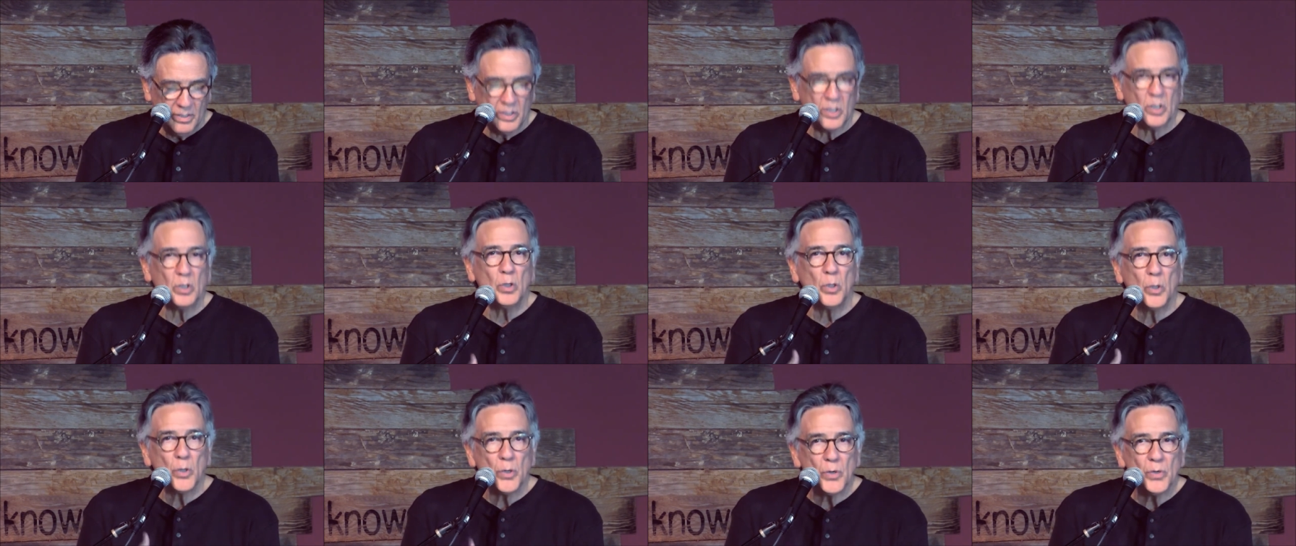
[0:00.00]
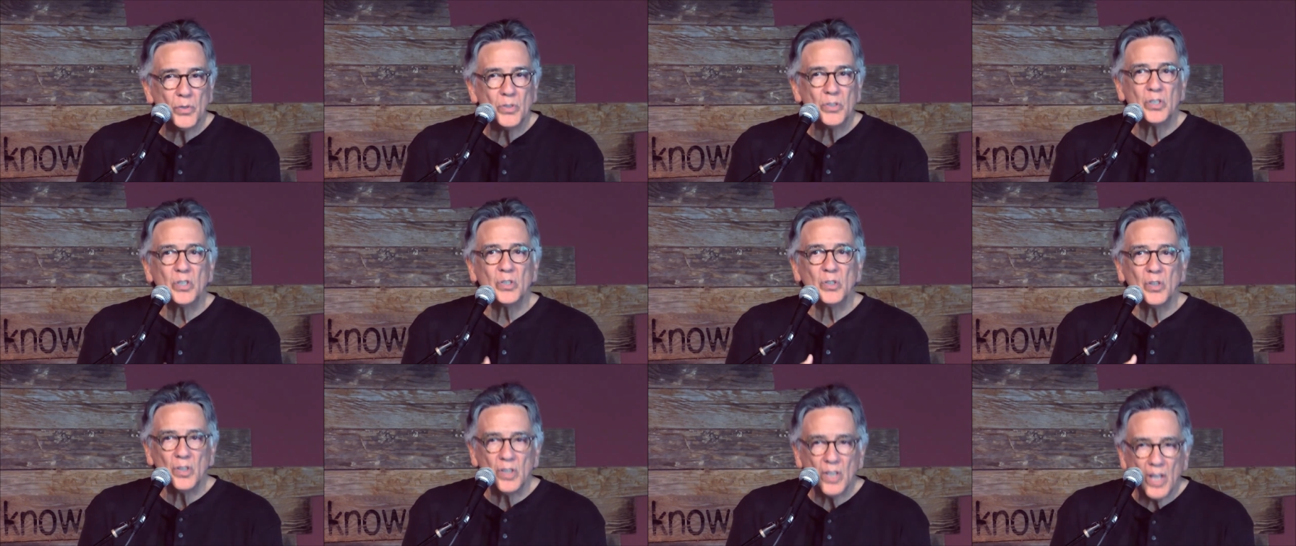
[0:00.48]
to learn
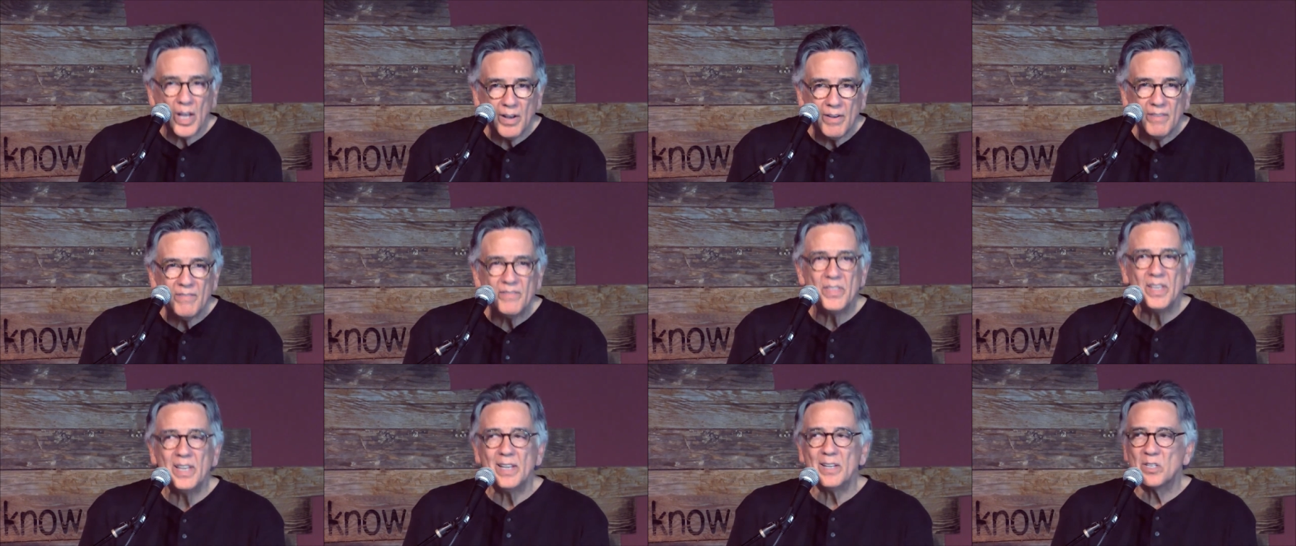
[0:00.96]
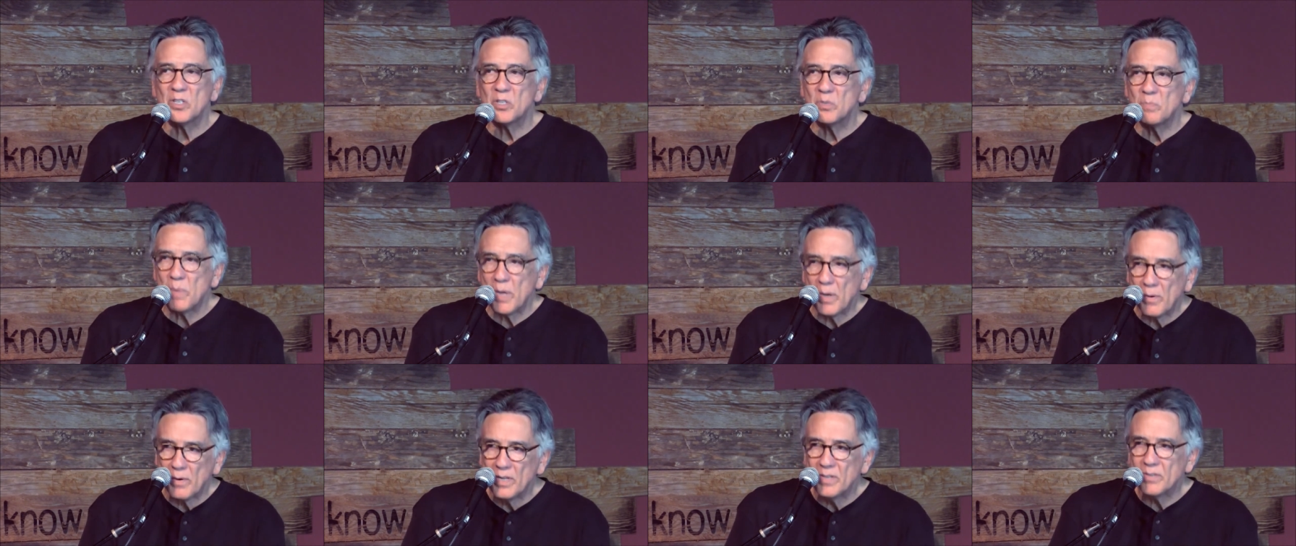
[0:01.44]
to love the
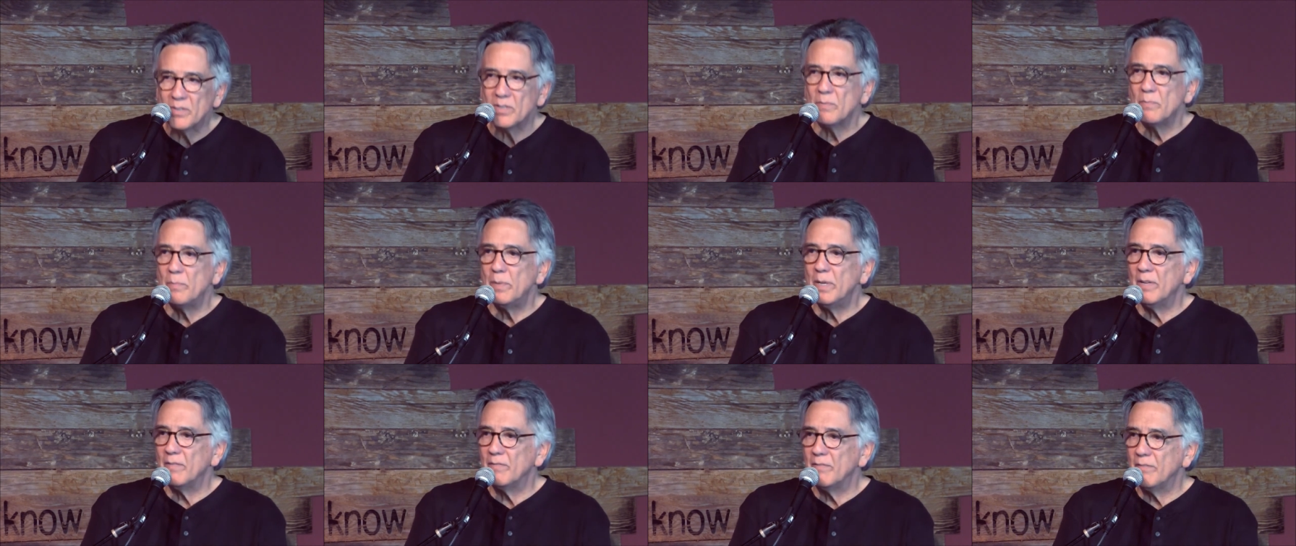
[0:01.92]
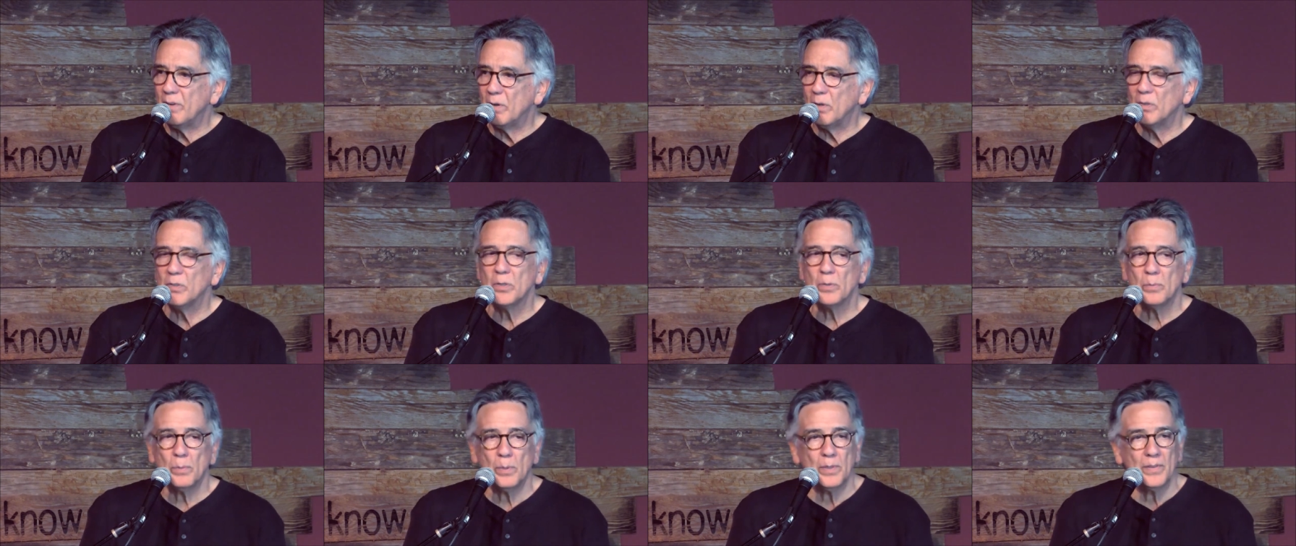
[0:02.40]
experience of being
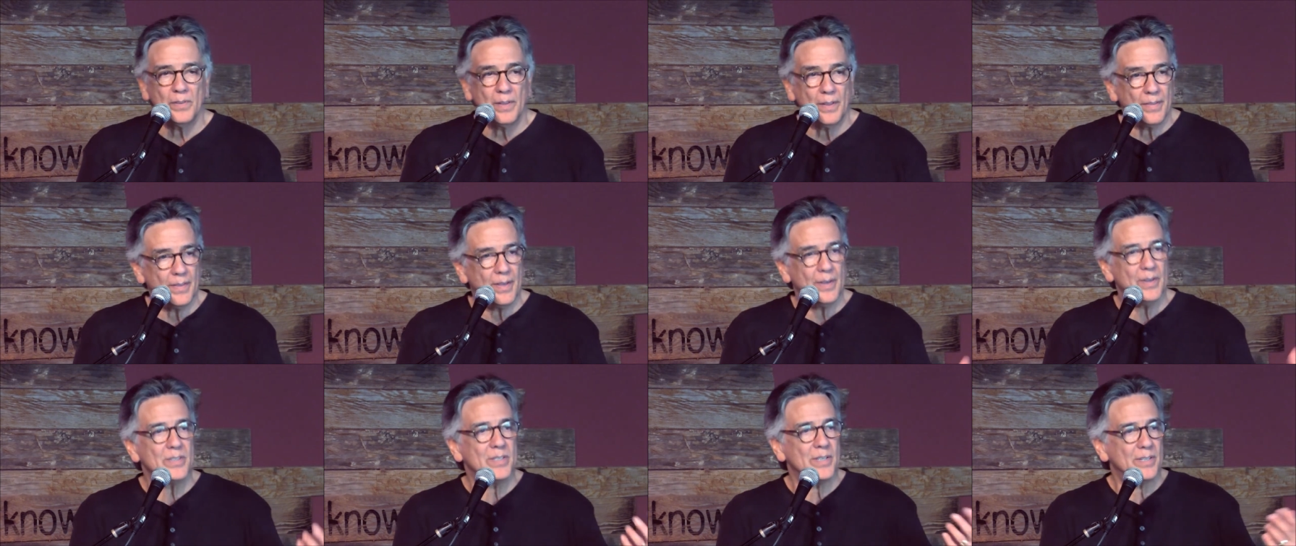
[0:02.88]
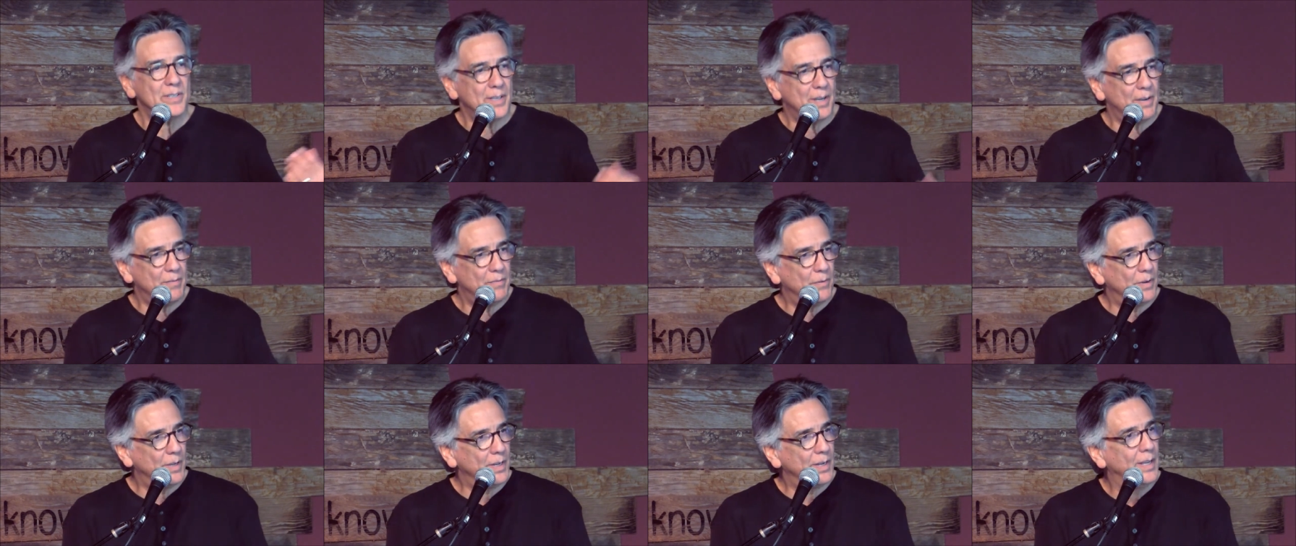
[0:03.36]
vulnerable. Now, there's a
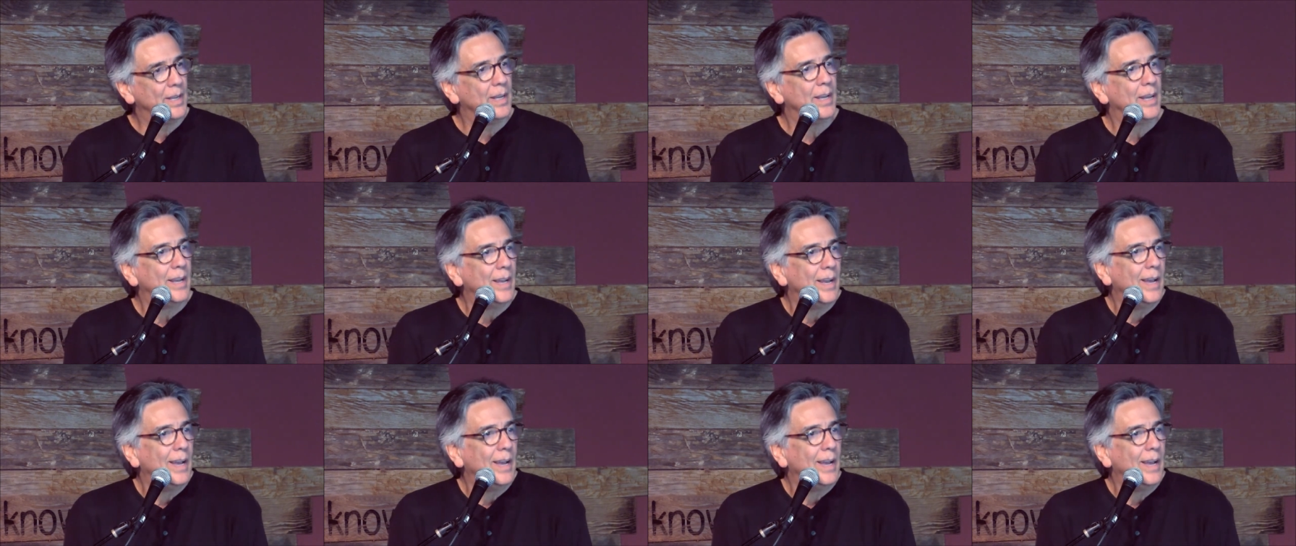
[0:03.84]
tough one.